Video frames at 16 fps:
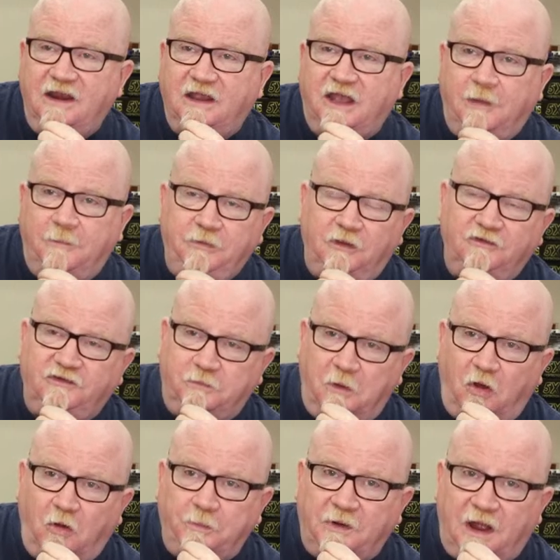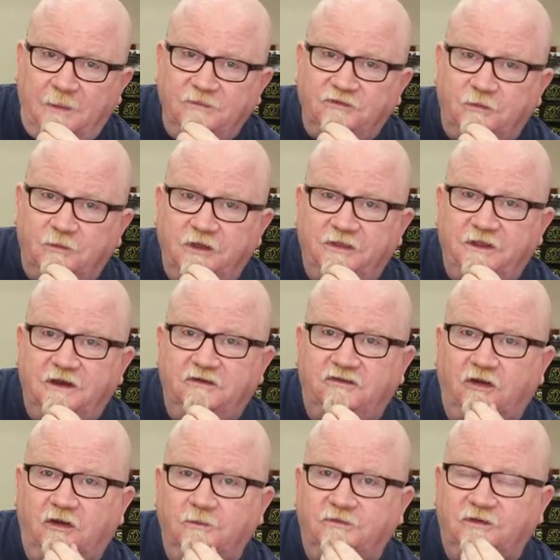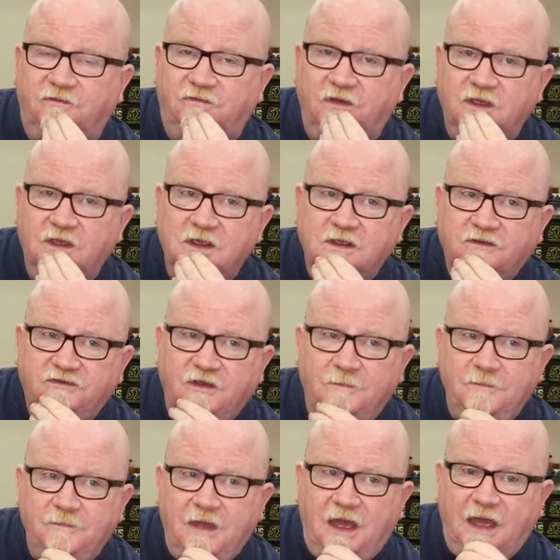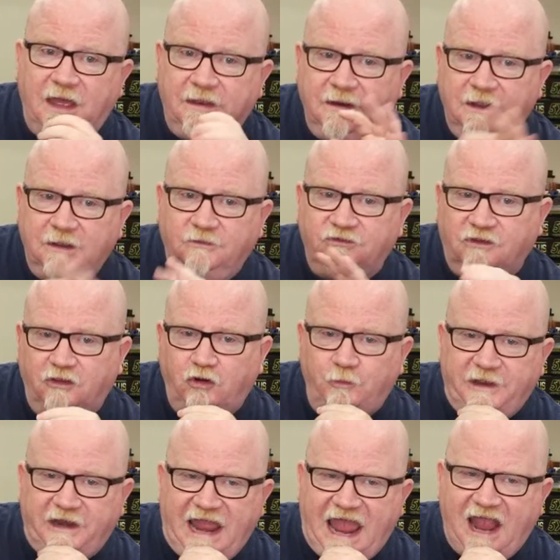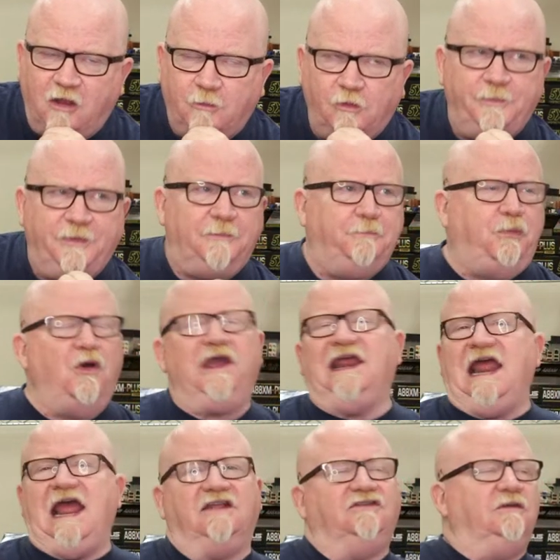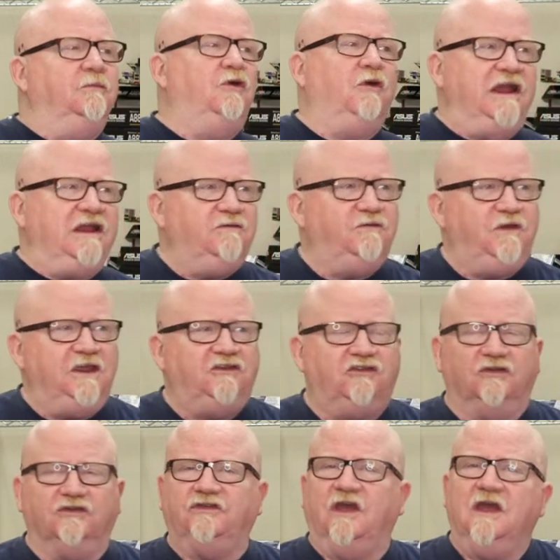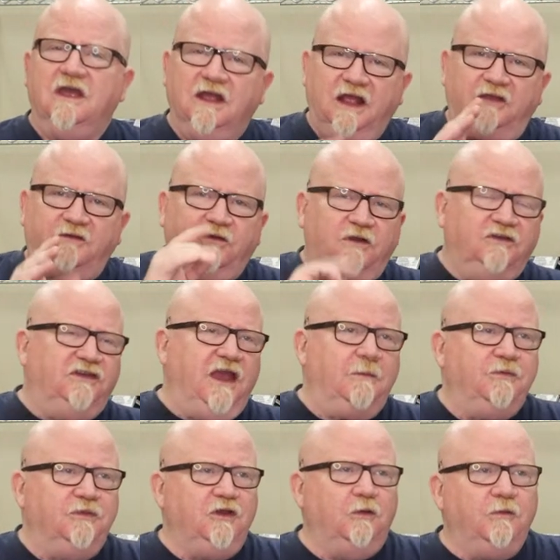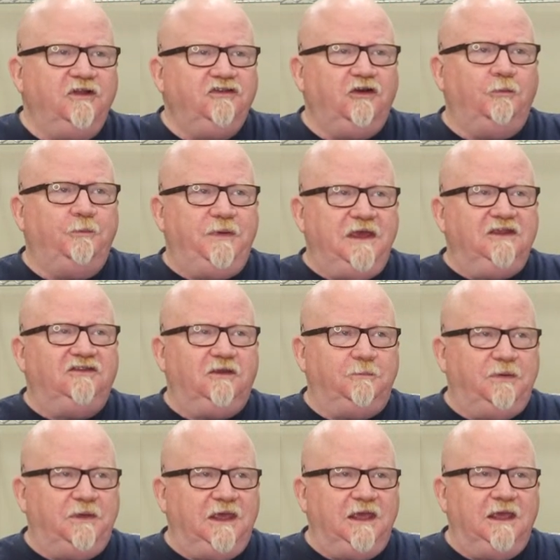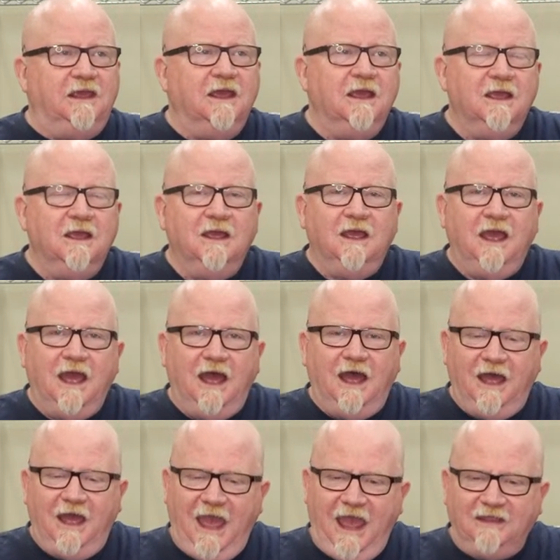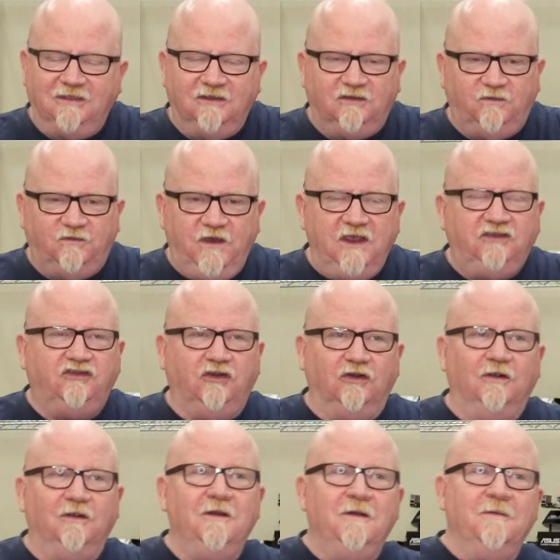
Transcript: couple of small problems with it in terms of some, uh, it was a little bit hackable, but boy, it had some great features. Like for example, the original PGP uh, had this feature.